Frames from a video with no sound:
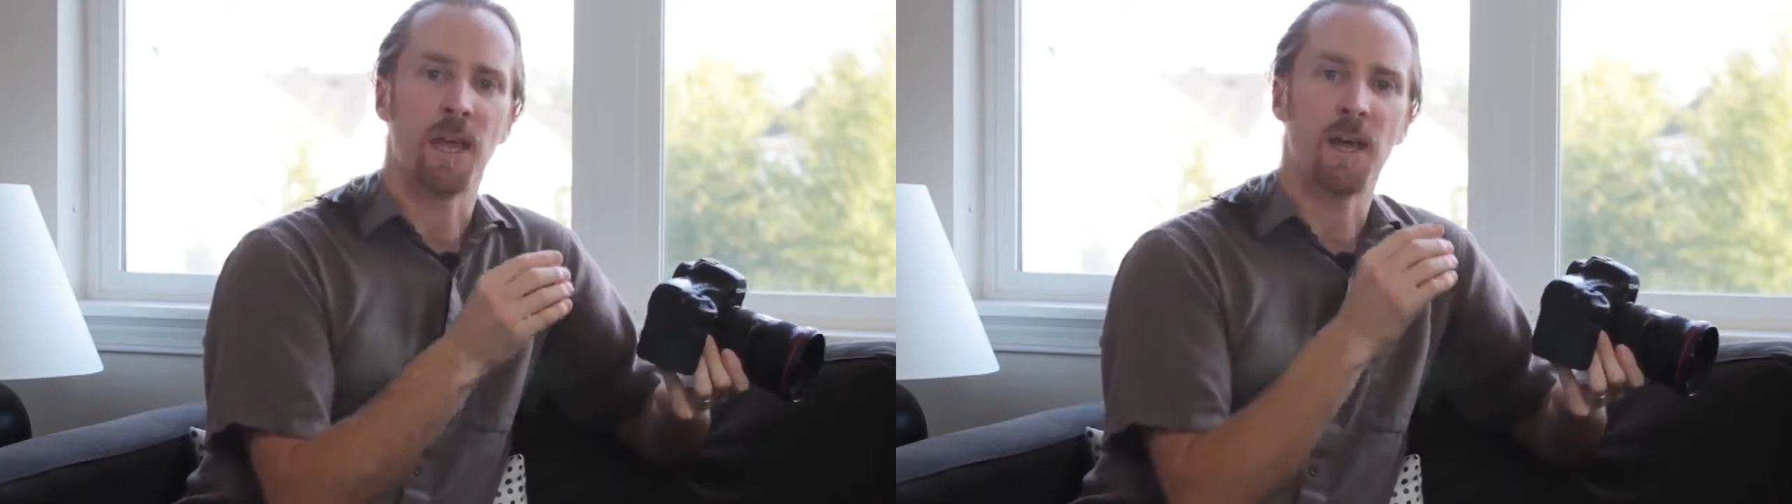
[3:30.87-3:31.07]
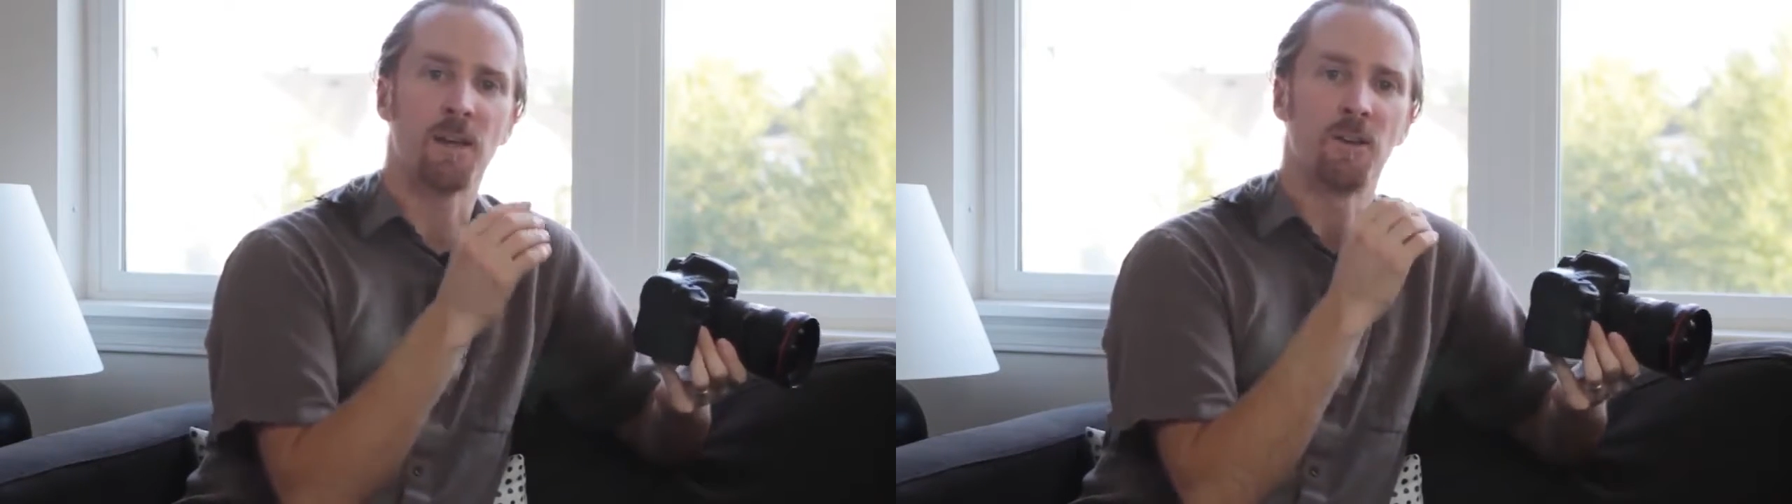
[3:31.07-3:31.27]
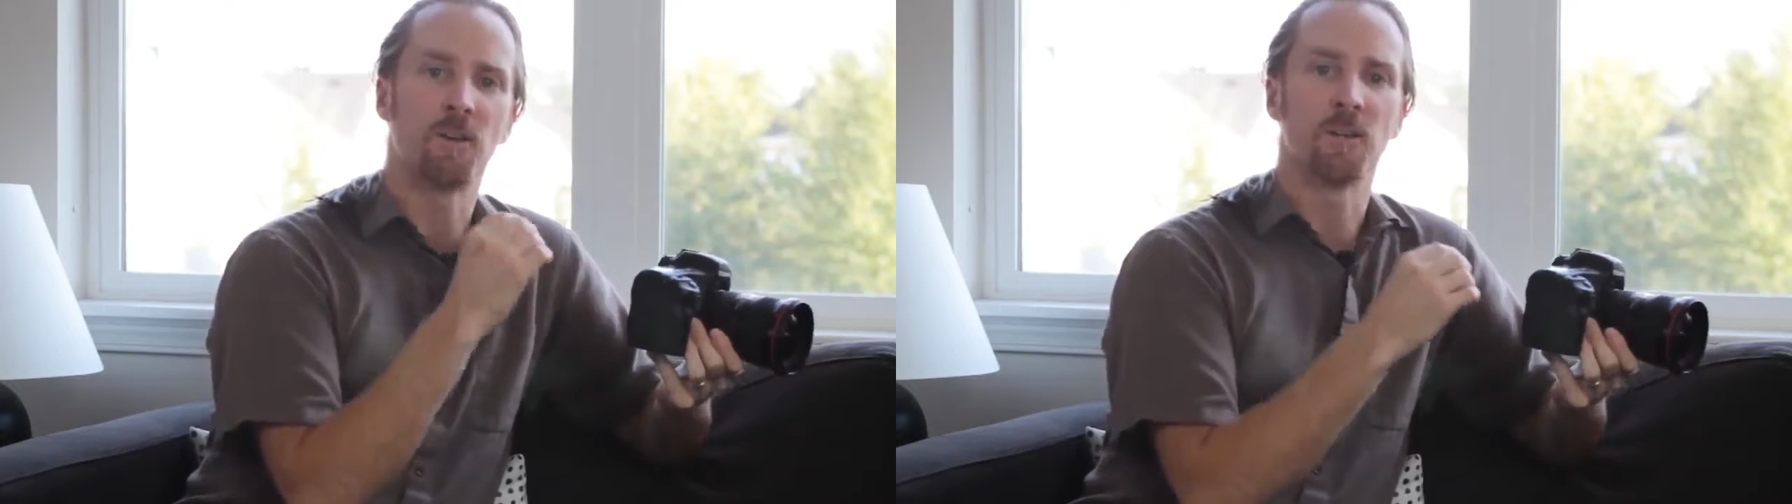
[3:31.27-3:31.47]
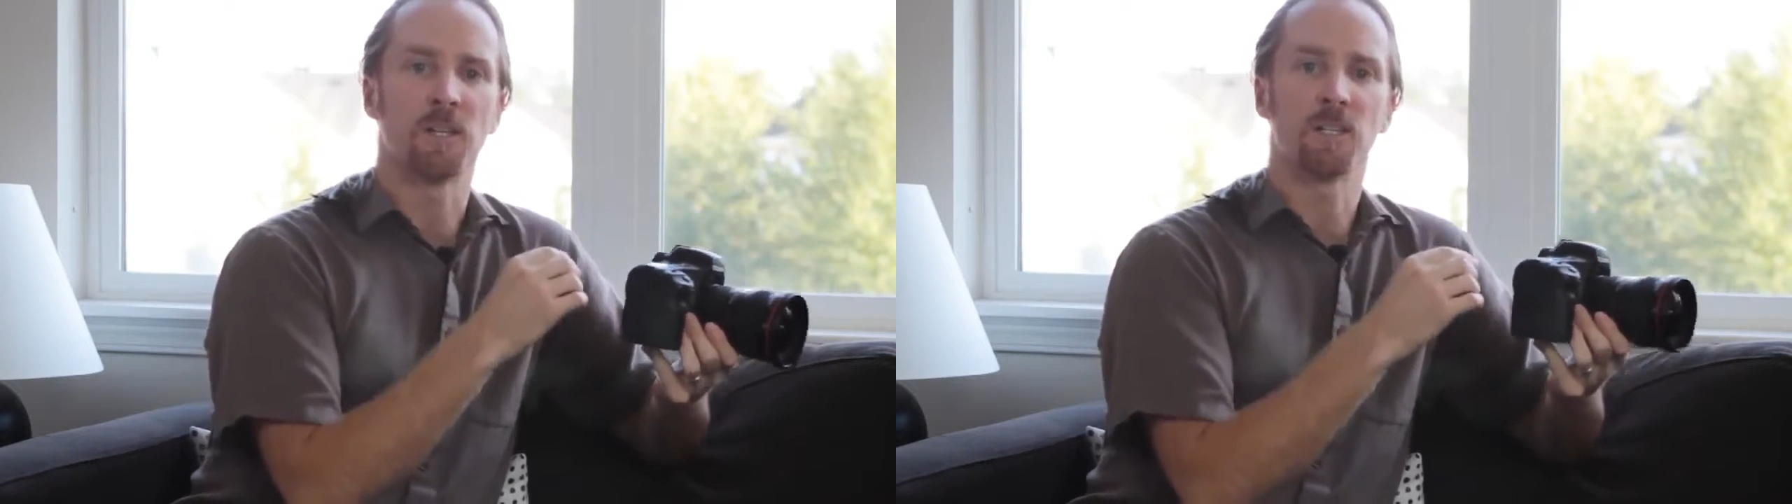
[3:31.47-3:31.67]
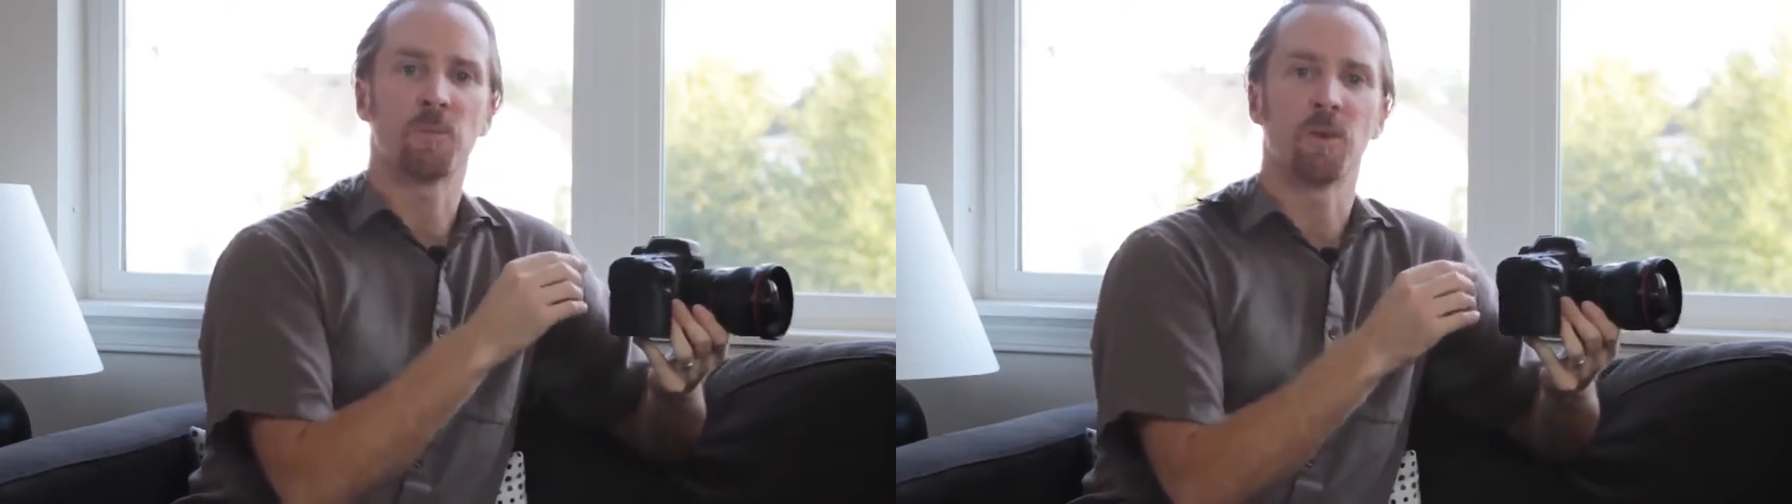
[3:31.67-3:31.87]
how long it
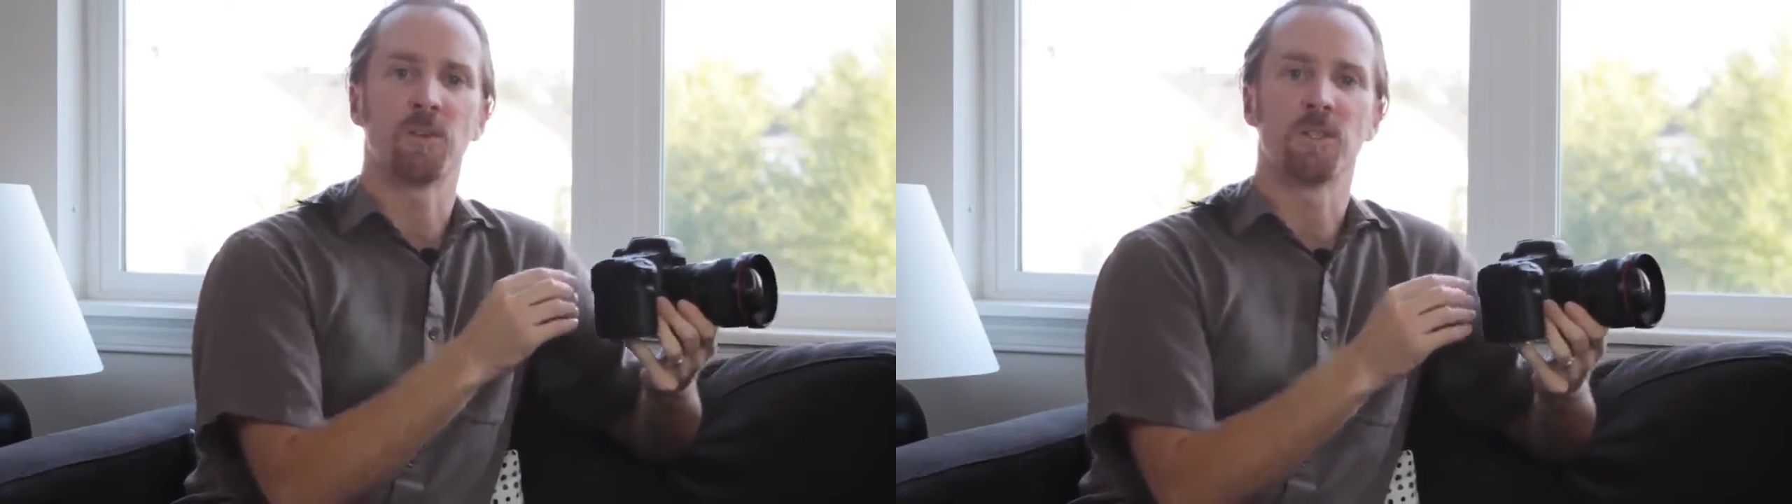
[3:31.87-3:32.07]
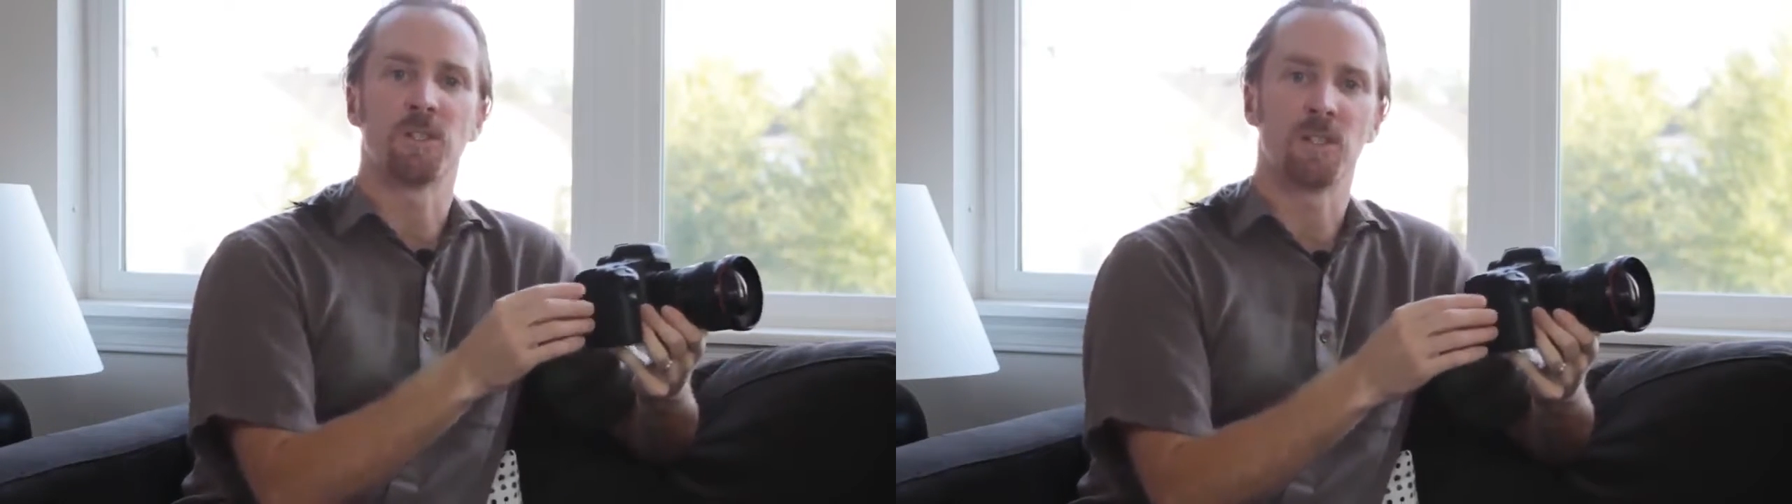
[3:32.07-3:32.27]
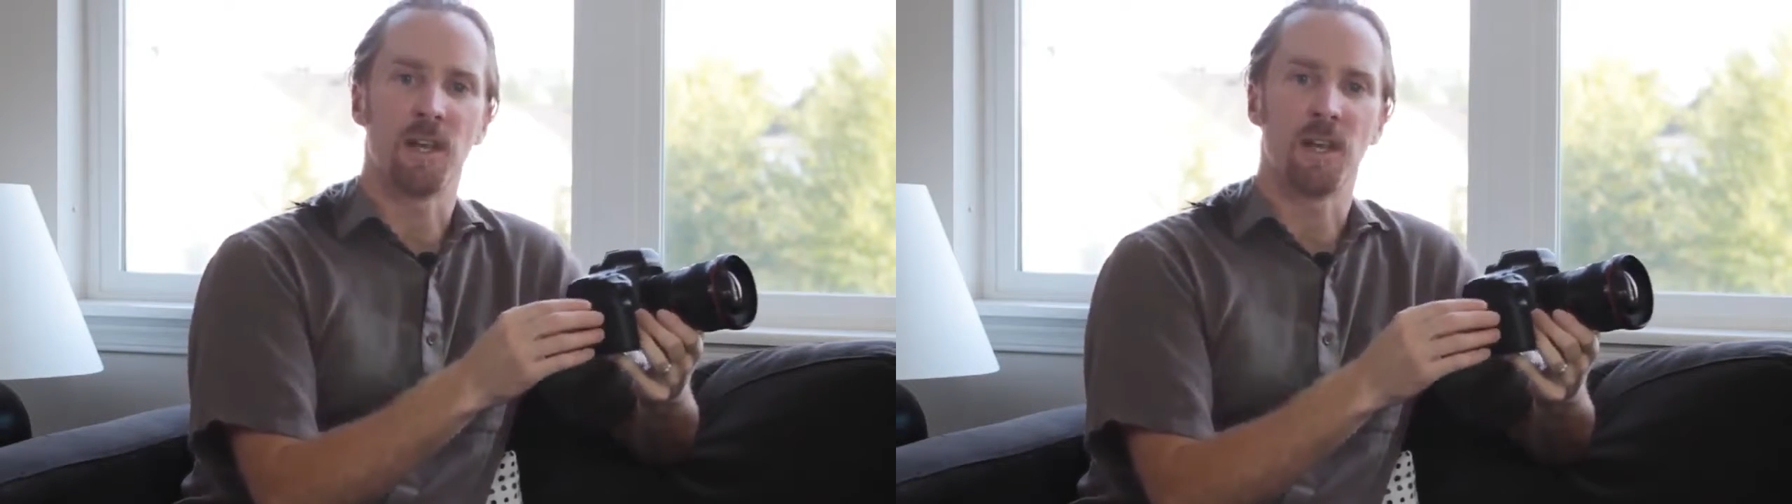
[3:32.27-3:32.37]
exposes